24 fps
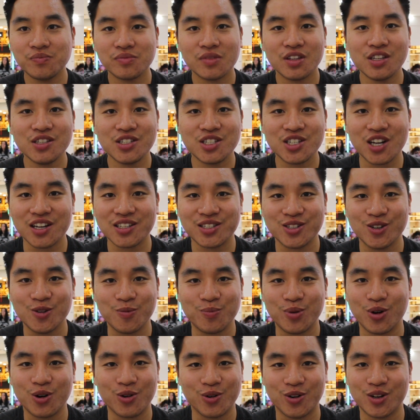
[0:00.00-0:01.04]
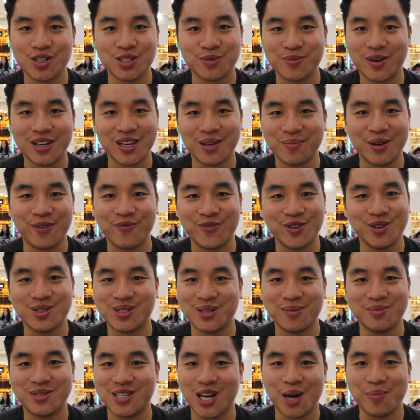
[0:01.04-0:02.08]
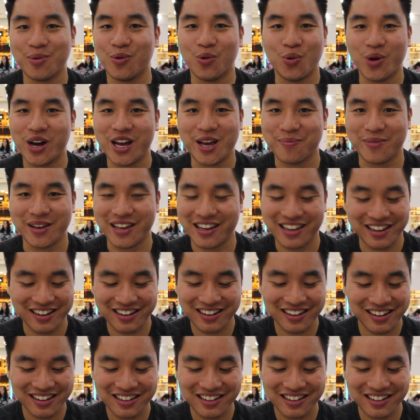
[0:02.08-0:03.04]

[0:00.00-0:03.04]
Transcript: This char siu pork roll is making me feel some type of way, man.